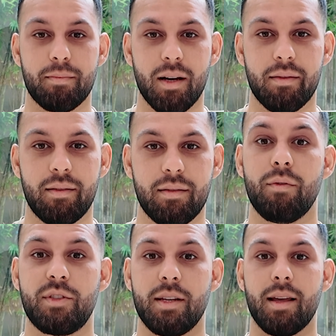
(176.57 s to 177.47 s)
month.
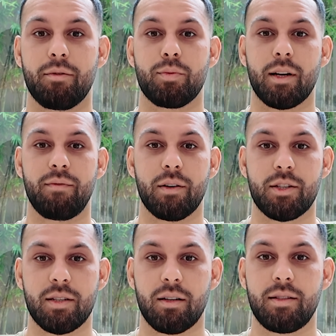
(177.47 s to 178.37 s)
Obviously, that was when I
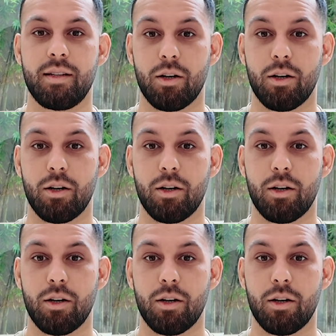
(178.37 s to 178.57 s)
first started.